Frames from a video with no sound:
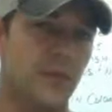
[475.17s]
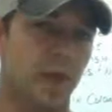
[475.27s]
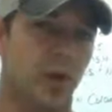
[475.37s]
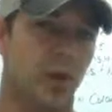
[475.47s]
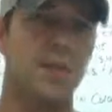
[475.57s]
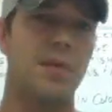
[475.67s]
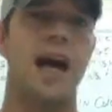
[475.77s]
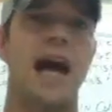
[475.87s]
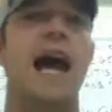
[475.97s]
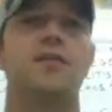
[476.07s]
Only
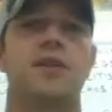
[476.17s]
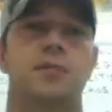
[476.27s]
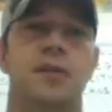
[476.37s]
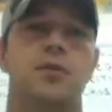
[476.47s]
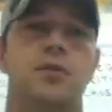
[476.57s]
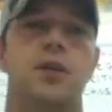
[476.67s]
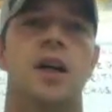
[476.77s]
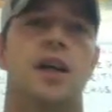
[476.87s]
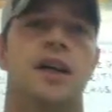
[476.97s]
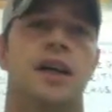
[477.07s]
about half of the people
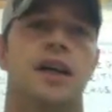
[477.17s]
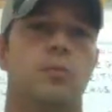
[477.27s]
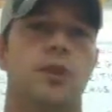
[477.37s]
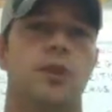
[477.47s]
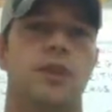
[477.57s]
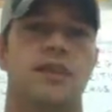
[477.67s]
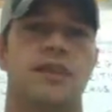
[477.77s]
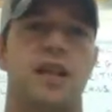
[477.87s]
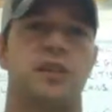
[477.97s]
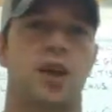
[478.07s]
in the middle
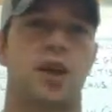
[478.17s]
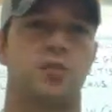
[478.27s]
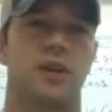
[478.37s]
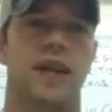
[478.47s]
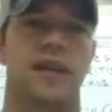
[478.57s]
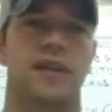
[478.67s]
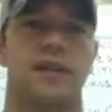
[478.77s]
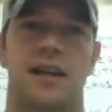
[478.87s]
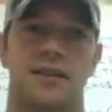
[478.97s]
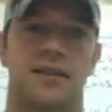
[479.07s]
colonies actually own land.
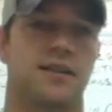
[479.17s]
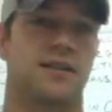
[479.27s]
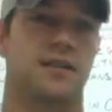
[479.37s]
Now this is